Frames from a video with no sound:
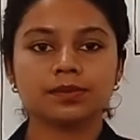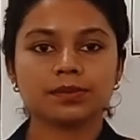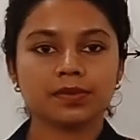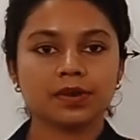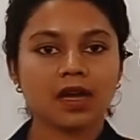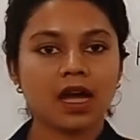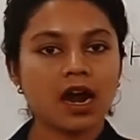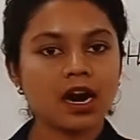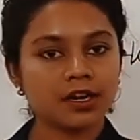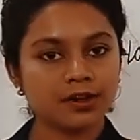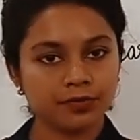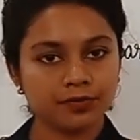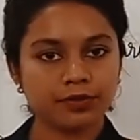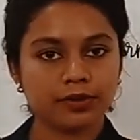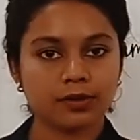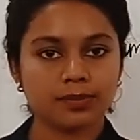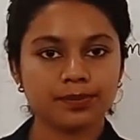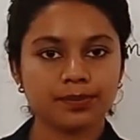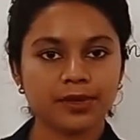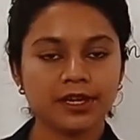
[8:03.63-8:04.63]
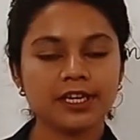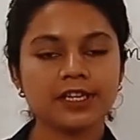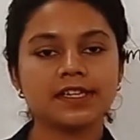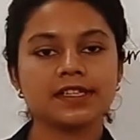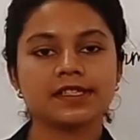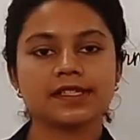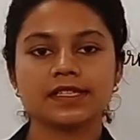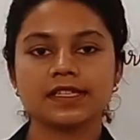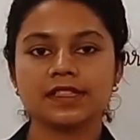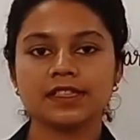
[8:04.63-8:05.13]
earthworm, it is
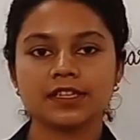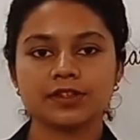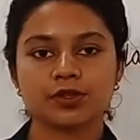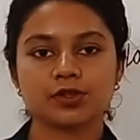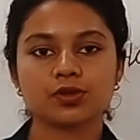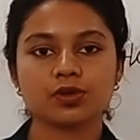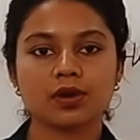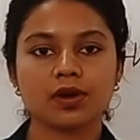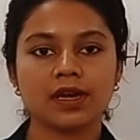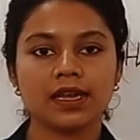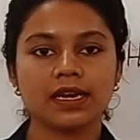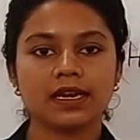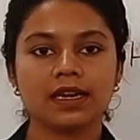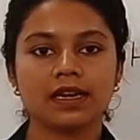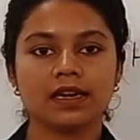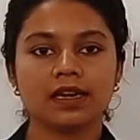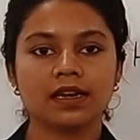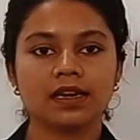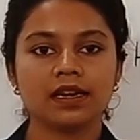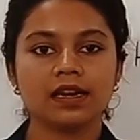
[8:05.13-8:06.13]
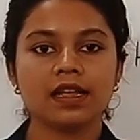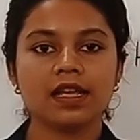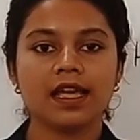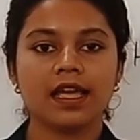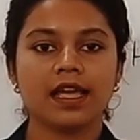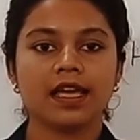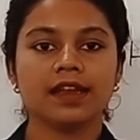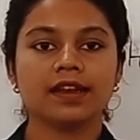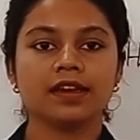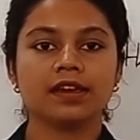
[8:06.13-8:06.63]
in the soil,
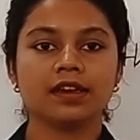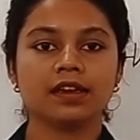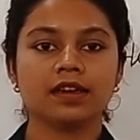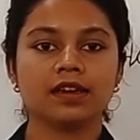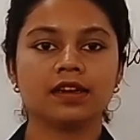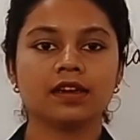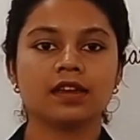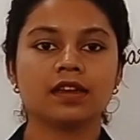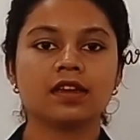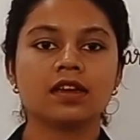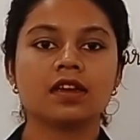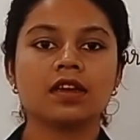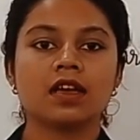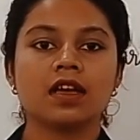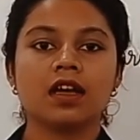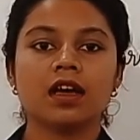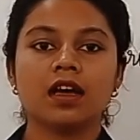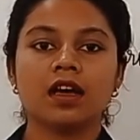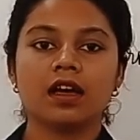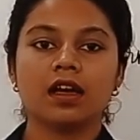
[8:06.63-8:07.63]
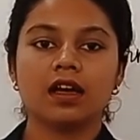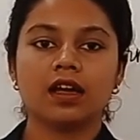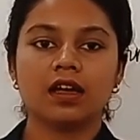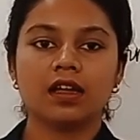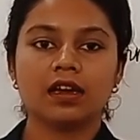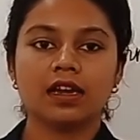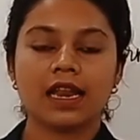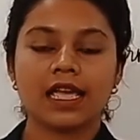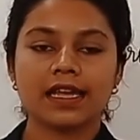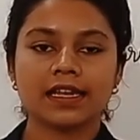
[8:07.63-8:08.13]
and
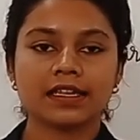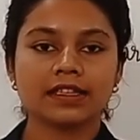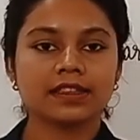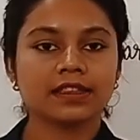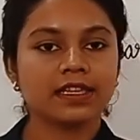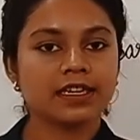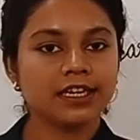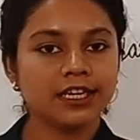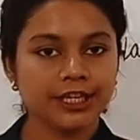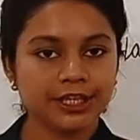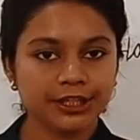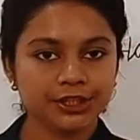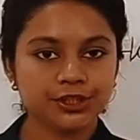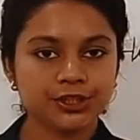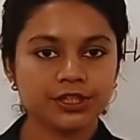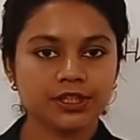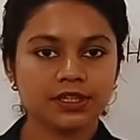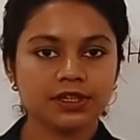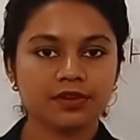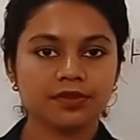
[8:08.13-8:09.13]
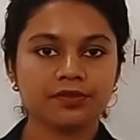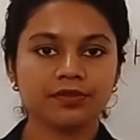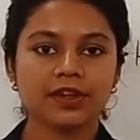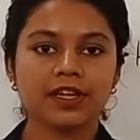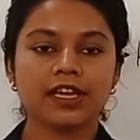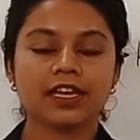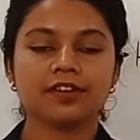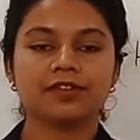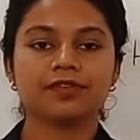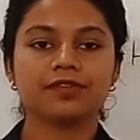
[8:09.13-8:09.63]
like the leech, we can
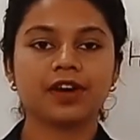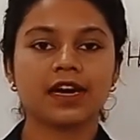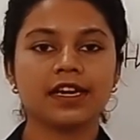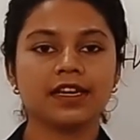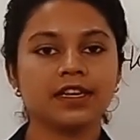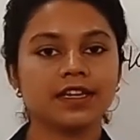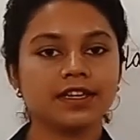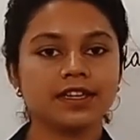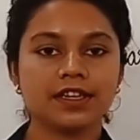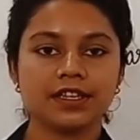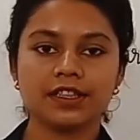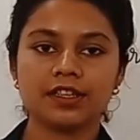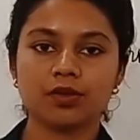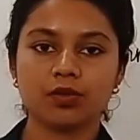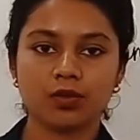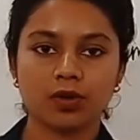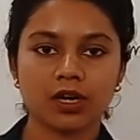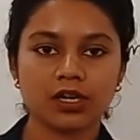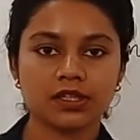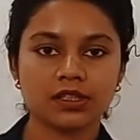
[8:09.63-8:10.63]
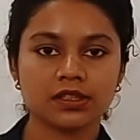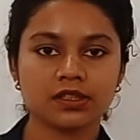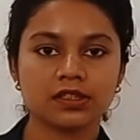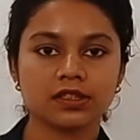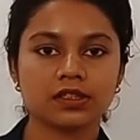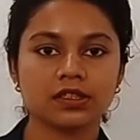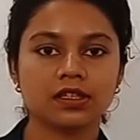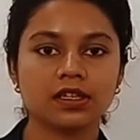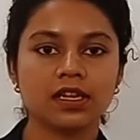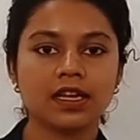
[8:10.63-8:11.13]
find it in the water.
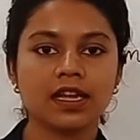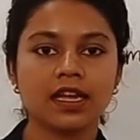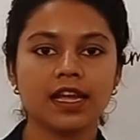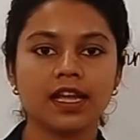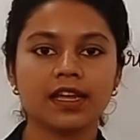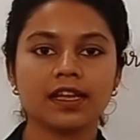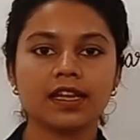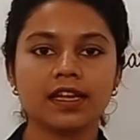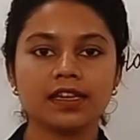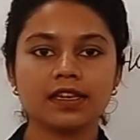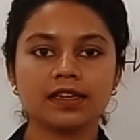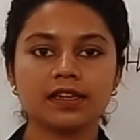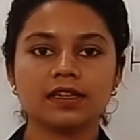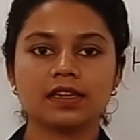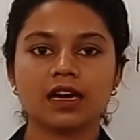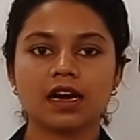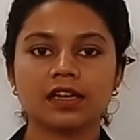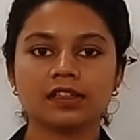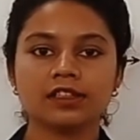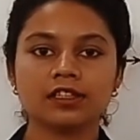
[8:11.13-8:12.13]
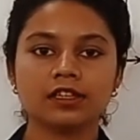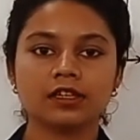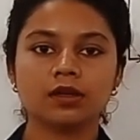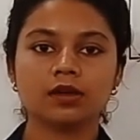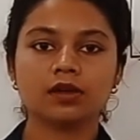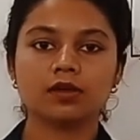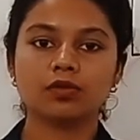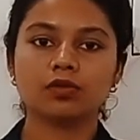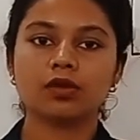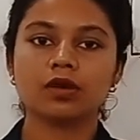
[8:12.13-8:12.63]
Again, other
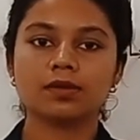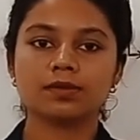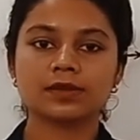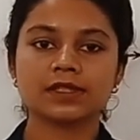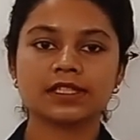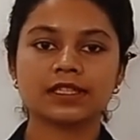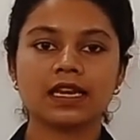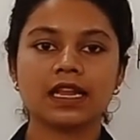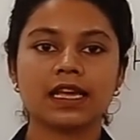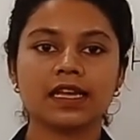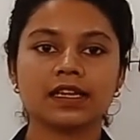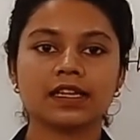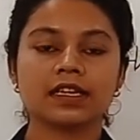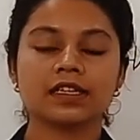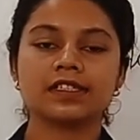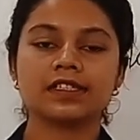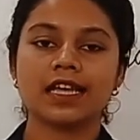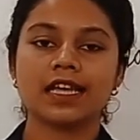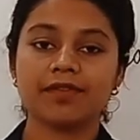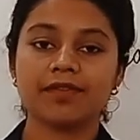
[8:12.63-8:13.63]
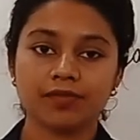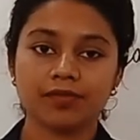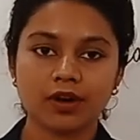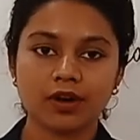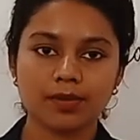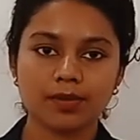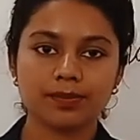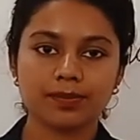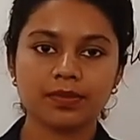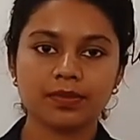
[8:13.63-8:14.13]
worms like tapeworm,
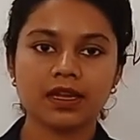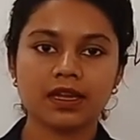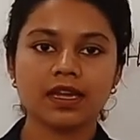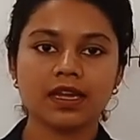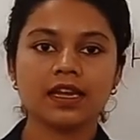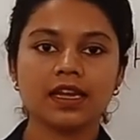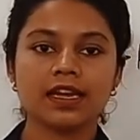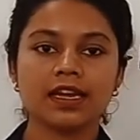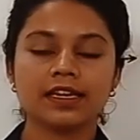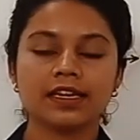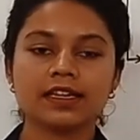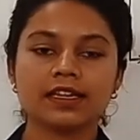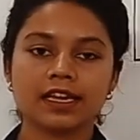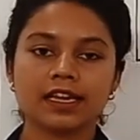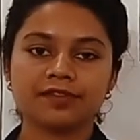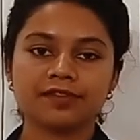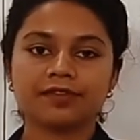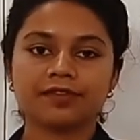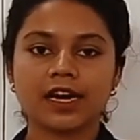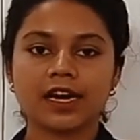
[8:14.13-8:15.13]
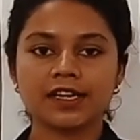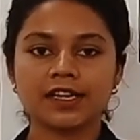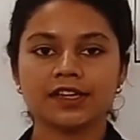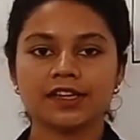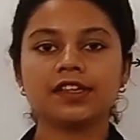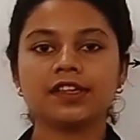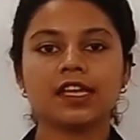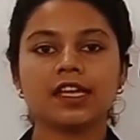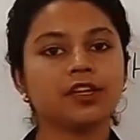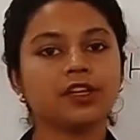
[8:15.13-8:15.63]
it can find in
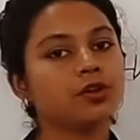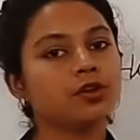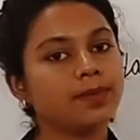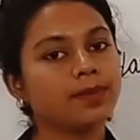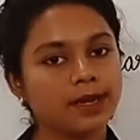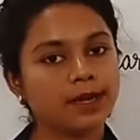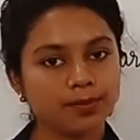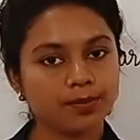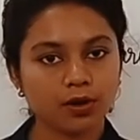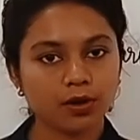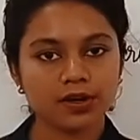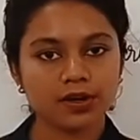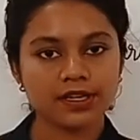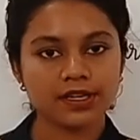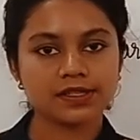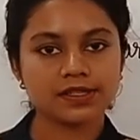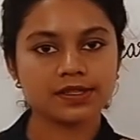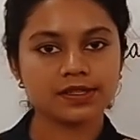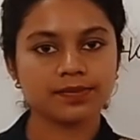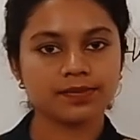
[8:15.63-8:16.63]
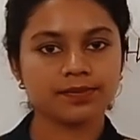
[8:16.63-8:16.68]
the human bodies.